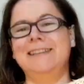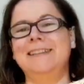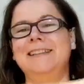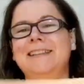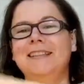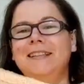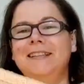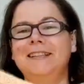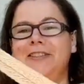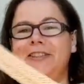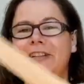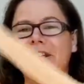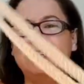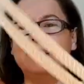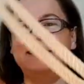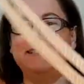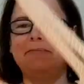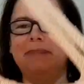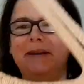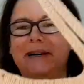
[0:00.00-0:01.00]
the
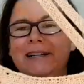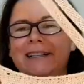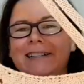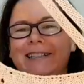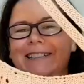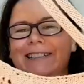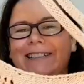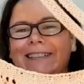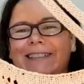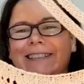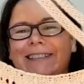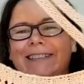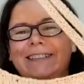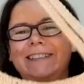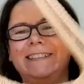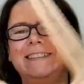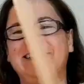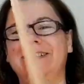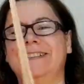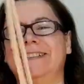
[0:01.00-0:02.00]
trellis bag.
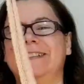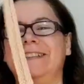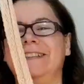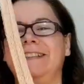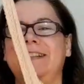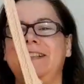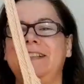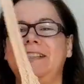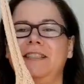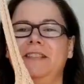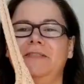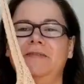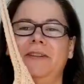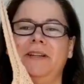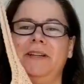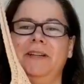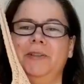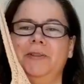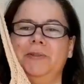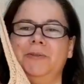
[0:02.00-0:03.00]
It's a
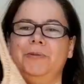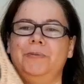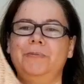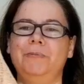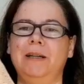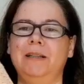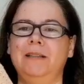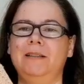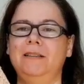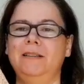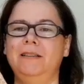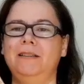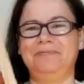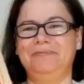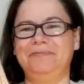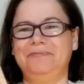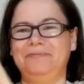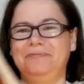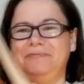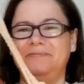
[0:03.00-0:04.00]
very cute pattern,
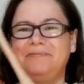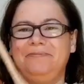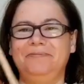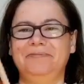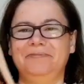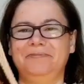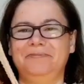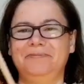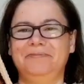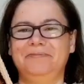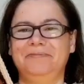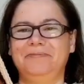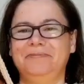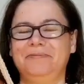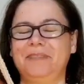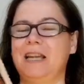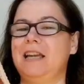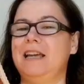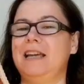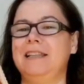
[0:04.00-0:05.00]

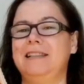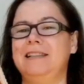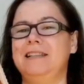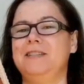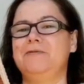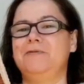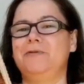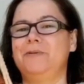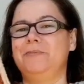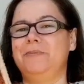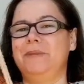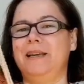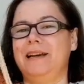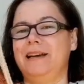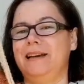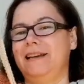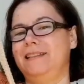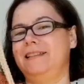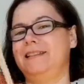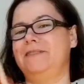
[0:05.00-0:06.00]
at least for me. I
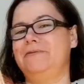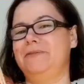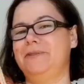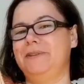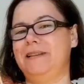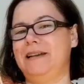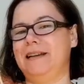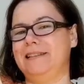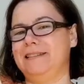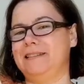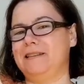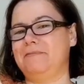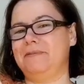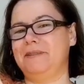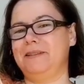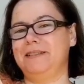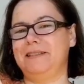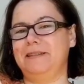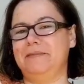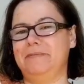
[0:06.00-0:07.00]
had never done
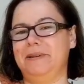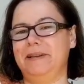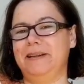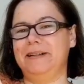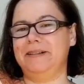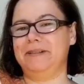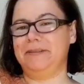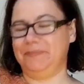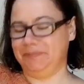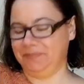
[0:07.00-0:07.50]
something similar.